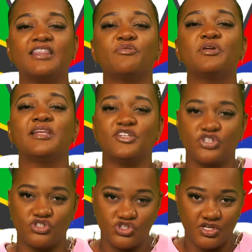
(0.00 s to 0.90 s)
and the
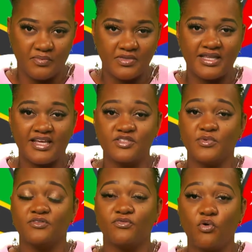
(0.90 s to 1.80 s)
relationship that
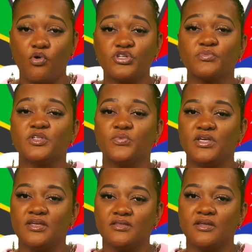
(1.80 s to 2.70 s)
has been forged
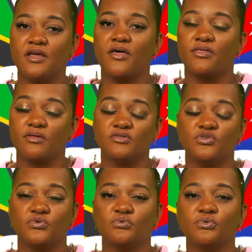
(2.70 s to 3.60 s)
between the
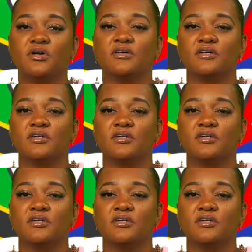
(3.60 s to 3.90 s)
two